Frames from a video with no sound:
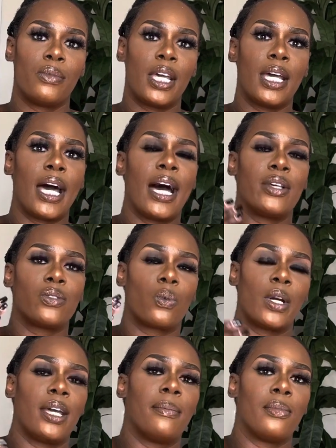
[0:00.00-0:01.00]
it has
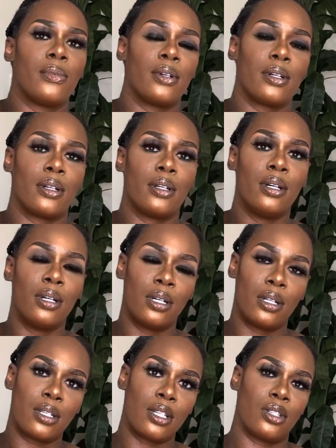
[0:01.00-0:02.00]
way more
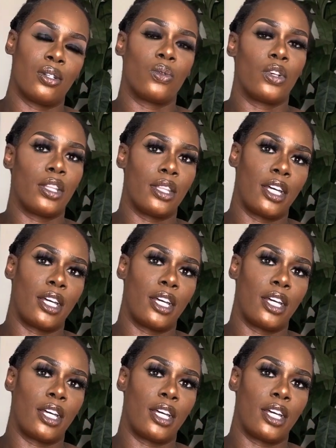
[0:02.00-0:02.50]
to do with